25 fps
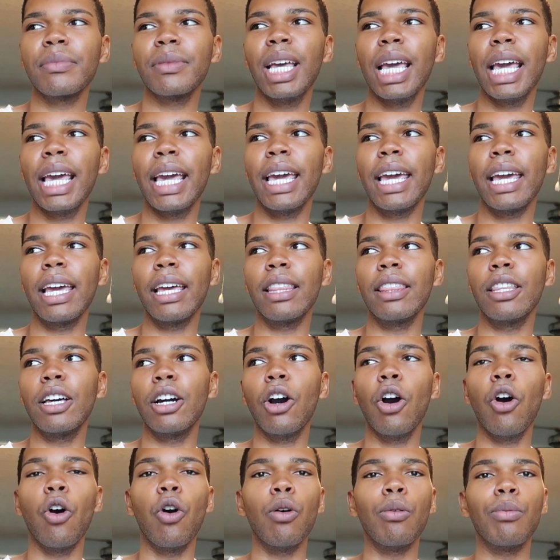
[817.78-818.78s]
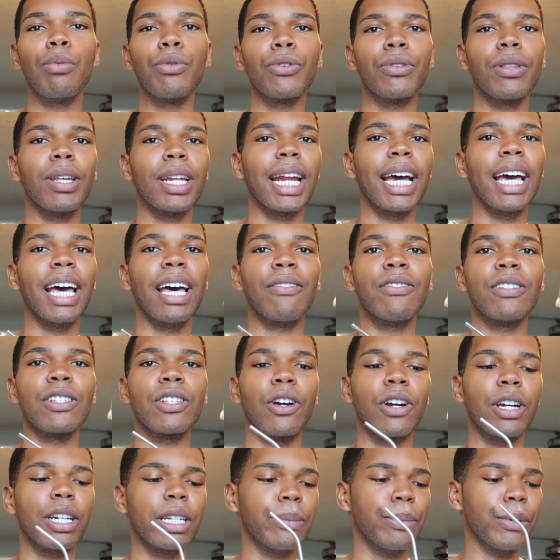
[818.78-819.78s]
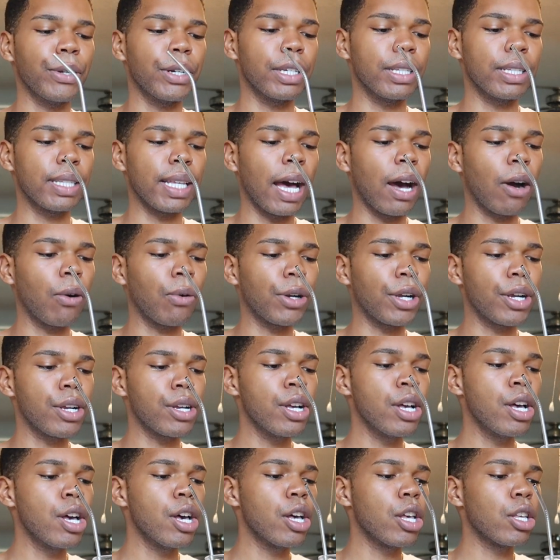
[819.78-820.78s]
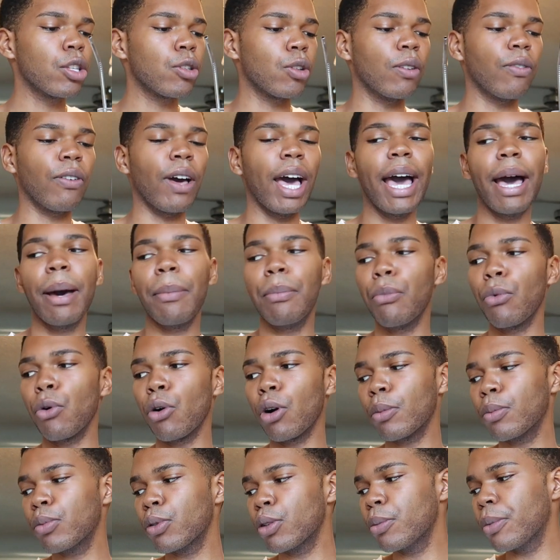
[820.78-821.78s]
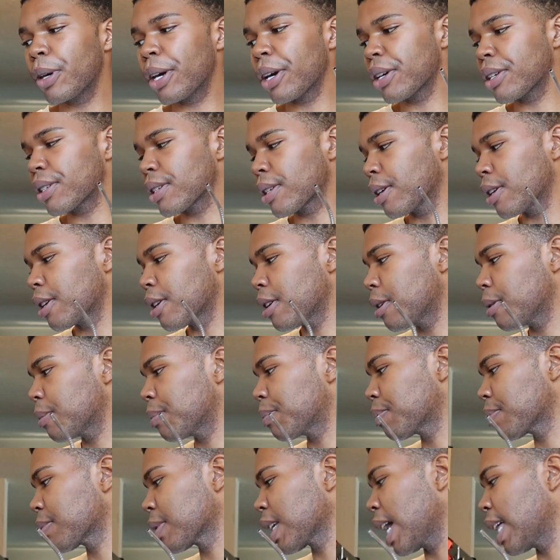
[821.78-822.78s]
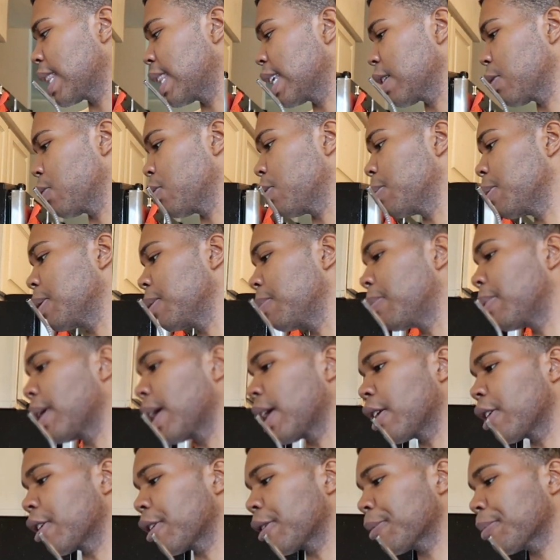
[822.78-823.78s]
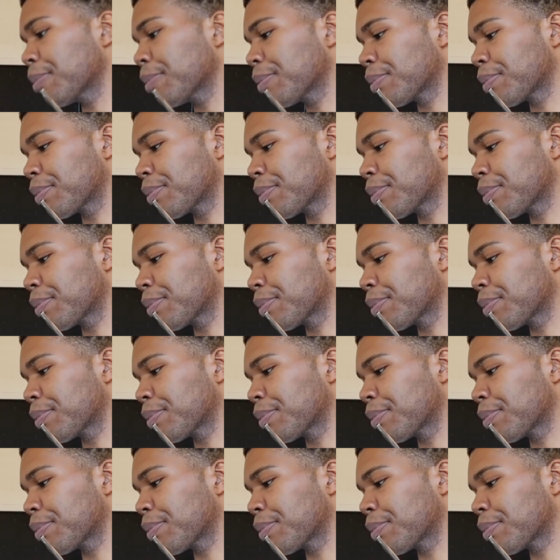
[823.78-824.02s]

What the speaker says: And the cold brew that I have is already pretty sour. So if I had more blueberry syrup, I think it would be better.